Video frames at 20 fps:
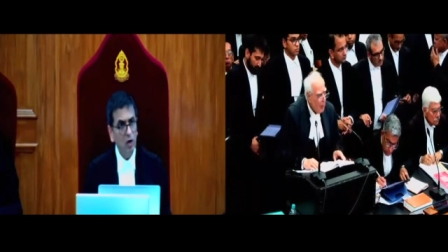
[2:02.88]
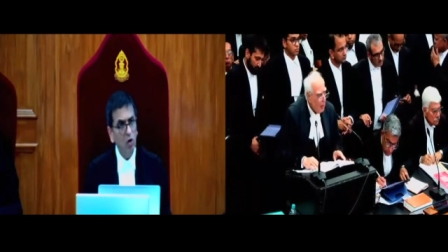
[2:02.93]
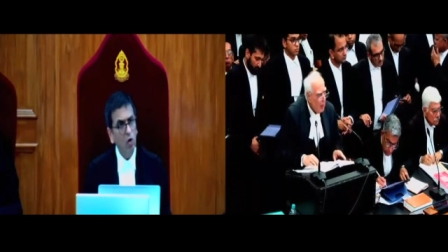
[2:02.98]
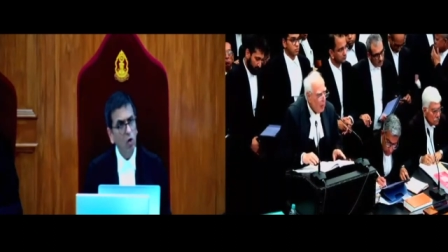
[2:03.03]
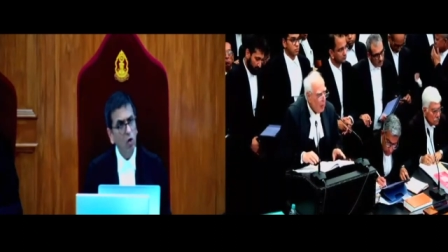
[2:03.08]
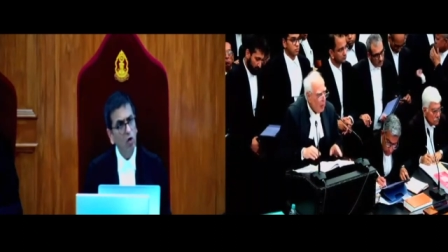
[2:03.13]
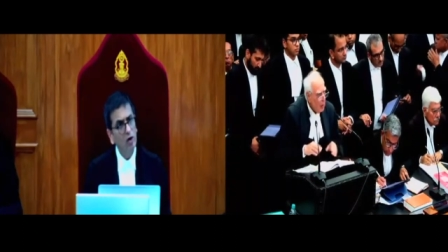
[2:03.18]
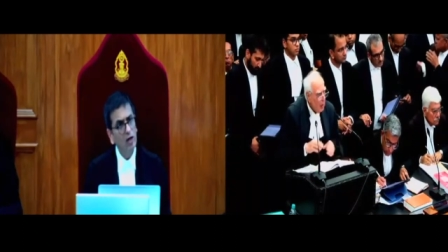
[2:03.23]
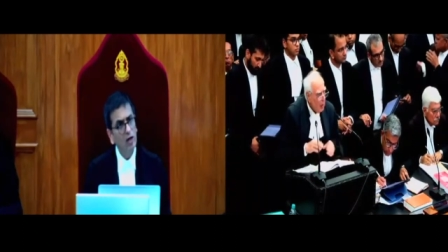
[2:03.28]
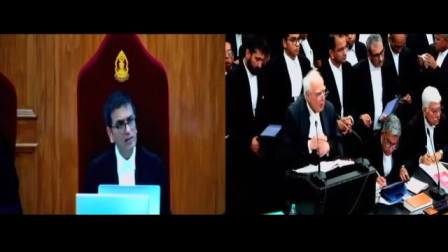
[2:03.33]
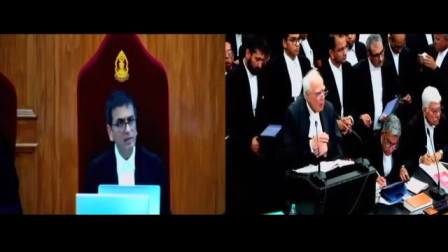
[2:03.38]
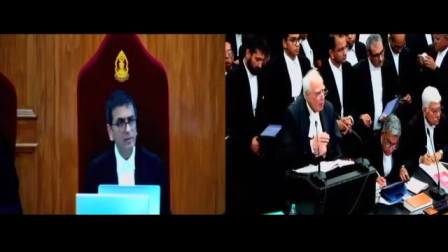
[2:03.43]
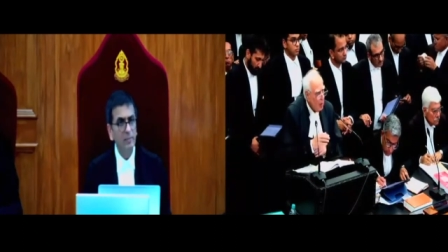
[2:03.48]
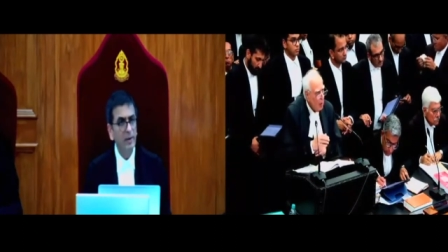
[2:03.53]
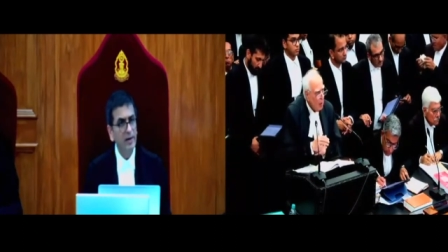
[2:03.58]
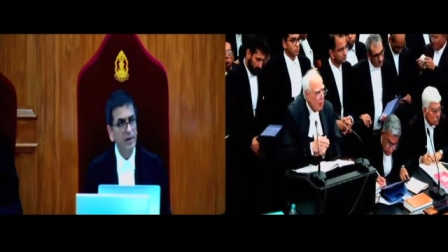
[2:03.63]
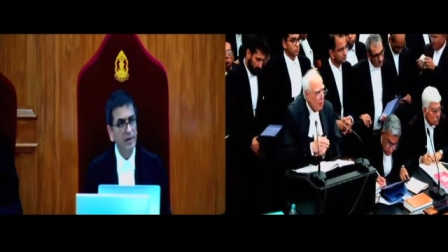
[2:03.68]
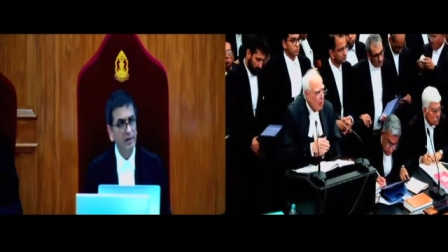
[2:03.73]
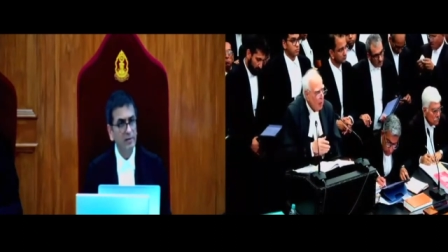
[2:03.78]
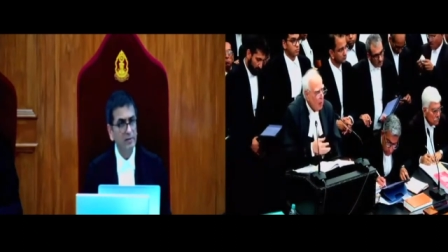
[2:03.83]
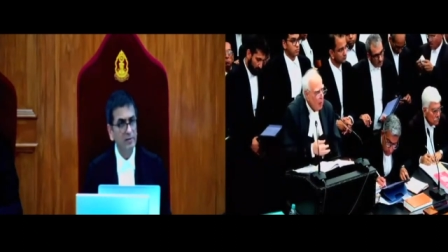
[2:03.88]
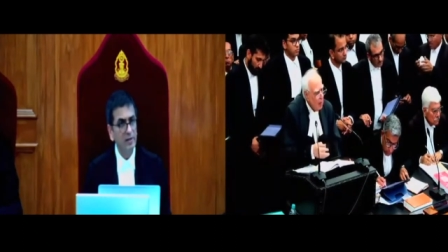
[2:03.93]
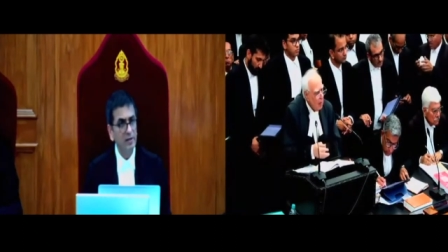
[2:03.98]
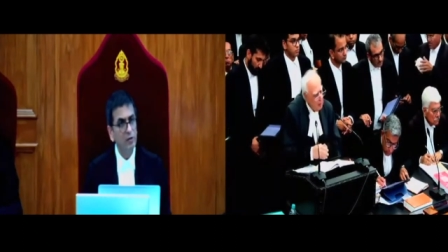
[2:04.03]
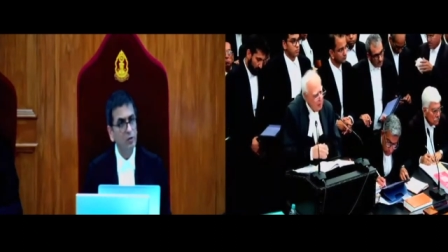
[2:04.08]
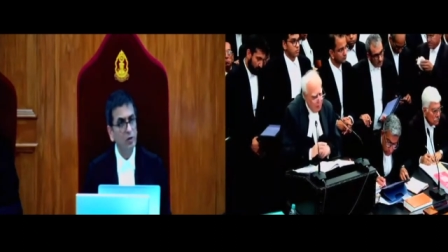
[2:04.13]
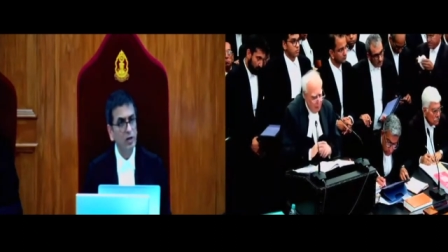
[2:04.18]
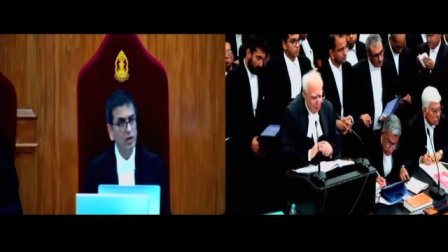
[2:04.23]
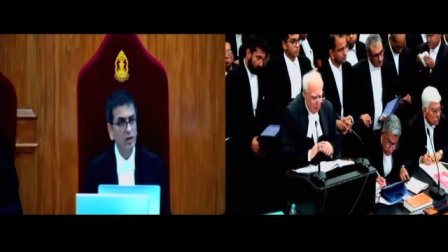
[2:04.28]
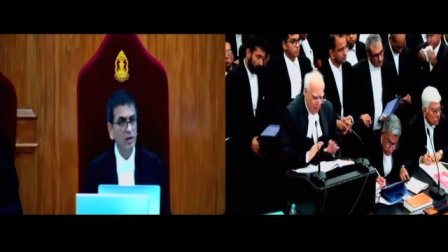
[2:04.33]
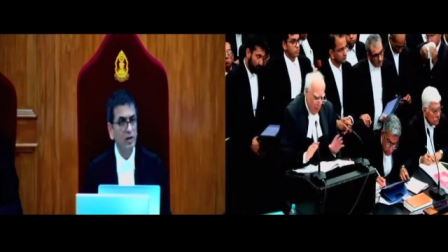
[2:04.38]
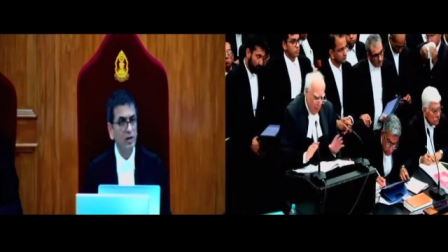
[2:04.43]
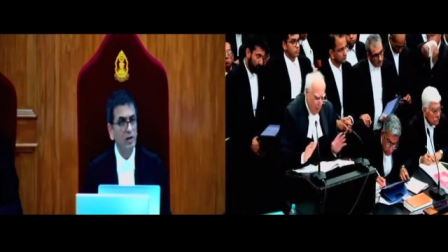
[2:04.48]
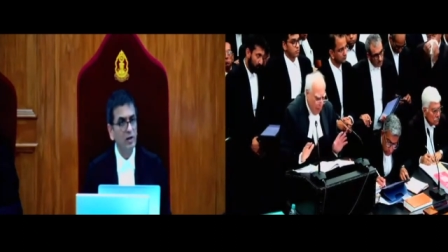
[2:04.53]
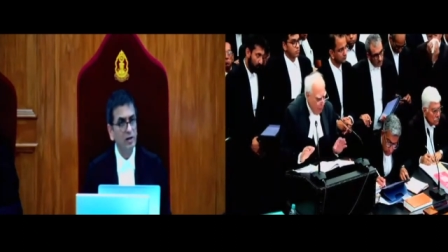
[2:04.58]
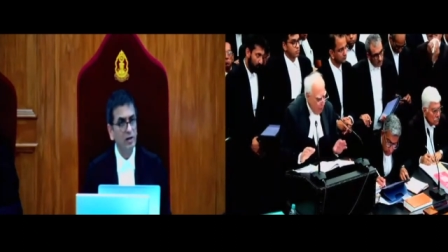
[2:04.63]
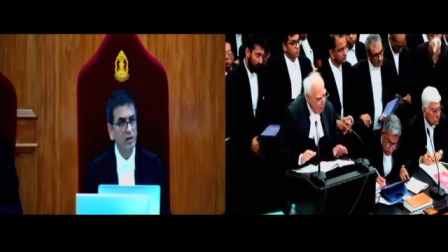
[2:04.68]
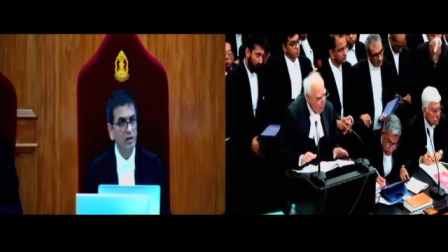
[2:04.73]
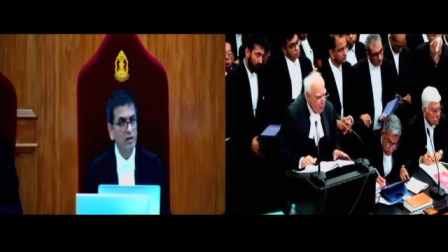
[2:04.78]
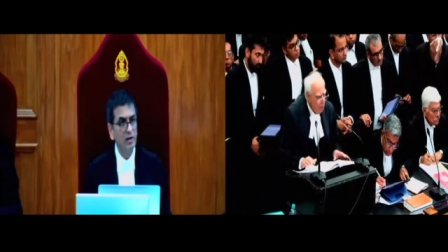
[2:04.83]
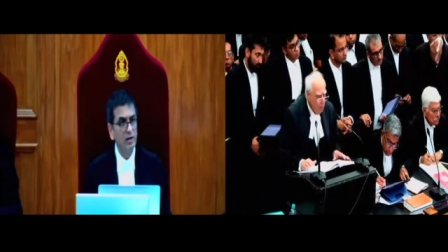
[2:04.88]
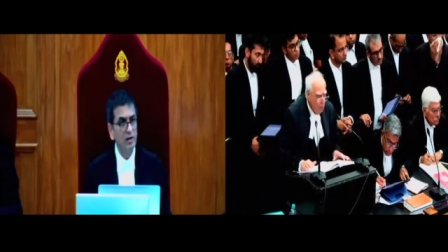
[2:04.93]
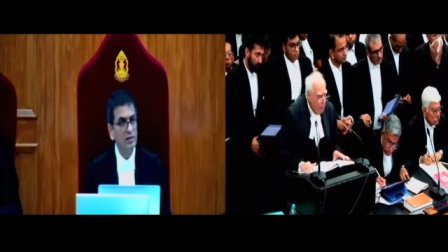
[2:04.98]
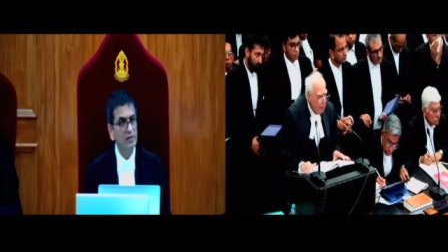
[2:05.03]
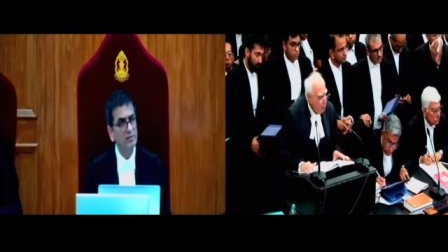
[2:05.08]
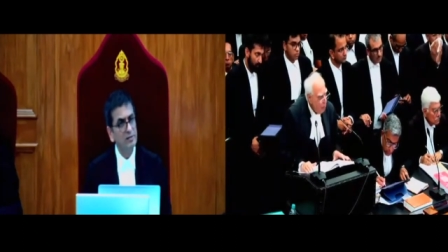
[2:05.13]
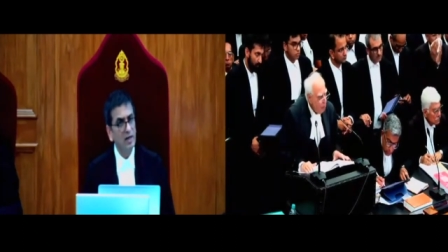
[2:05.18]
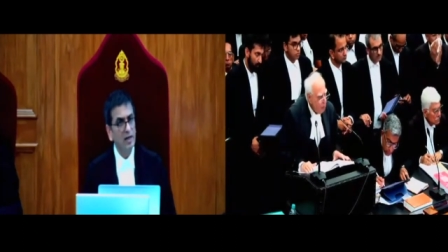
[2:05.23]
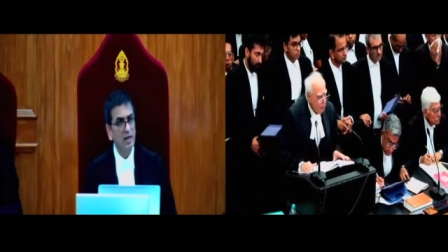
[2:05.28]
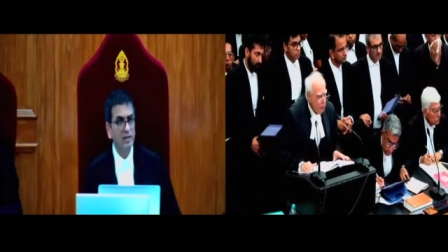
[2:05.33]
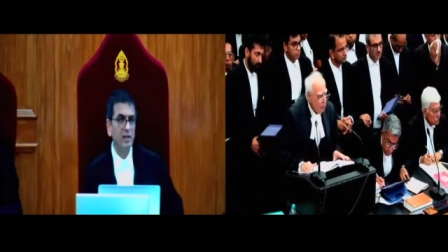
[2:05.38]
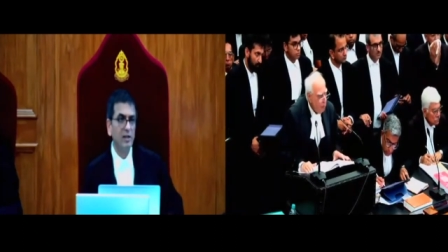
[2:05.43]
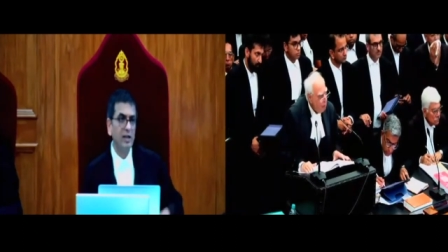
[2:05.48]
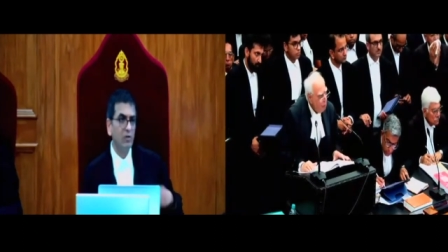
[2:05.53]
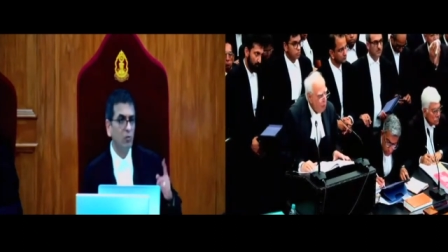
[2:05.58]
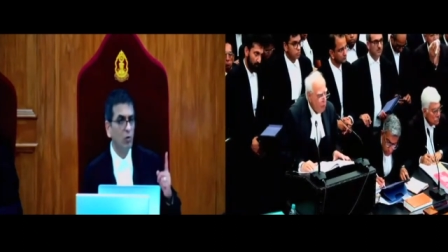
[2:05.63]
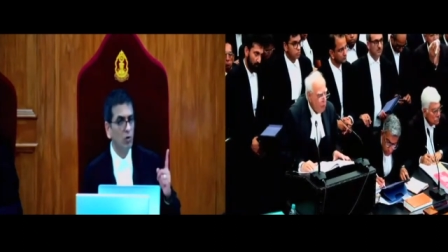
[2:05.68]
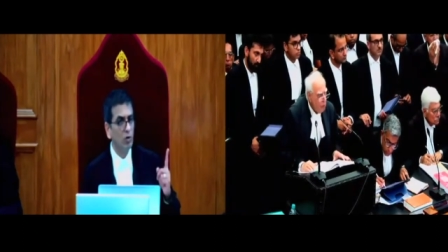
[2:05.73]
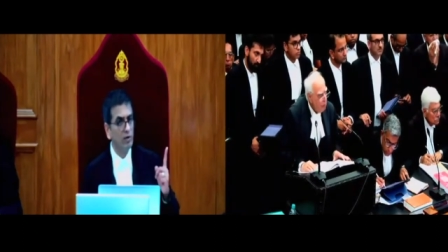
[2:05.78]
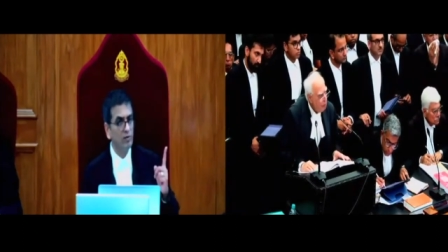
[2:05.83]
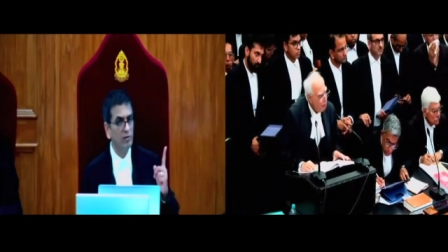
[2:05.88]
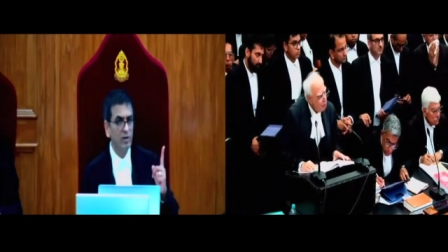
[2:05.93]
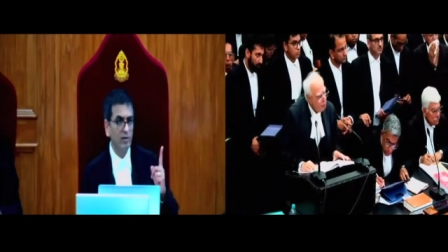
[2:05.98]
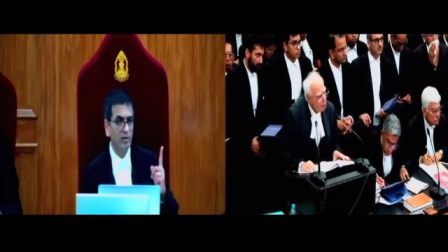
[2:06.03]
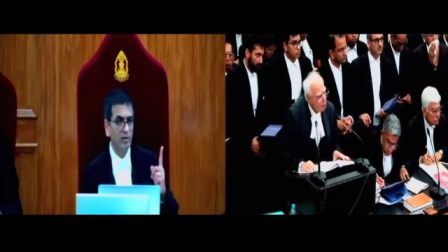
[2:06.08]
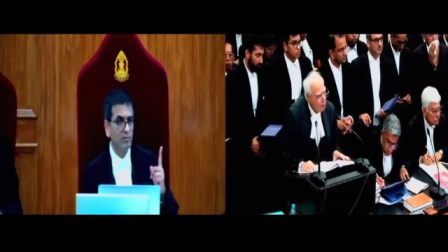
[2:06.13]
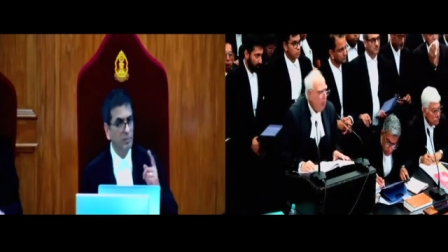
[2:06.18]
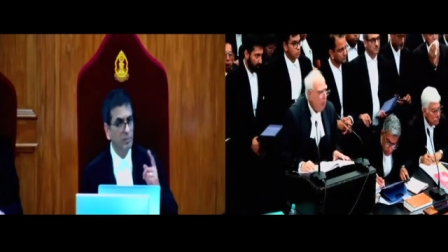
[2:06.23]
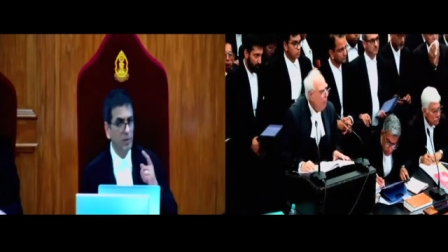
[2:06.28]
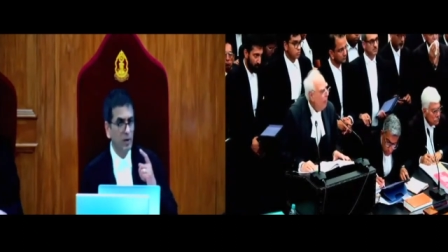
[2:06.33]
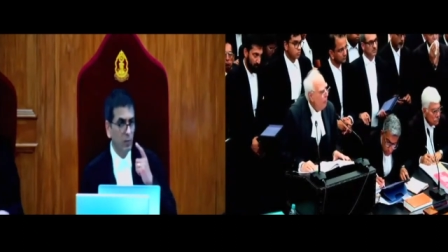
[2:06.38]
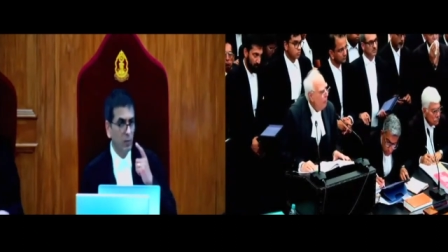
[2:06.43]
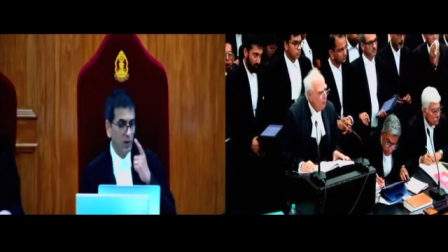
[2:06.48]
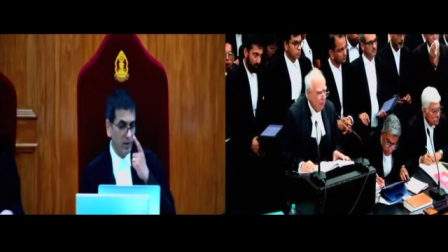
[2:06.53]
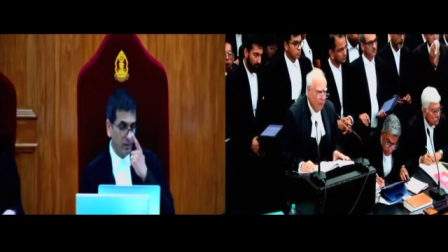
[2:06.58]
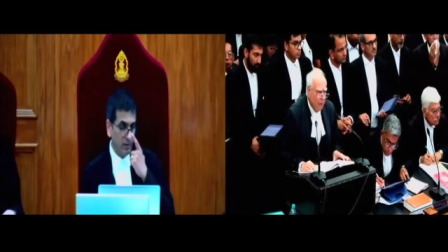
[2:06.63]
all other matters in the union and concurrent list other than what is covered by 1.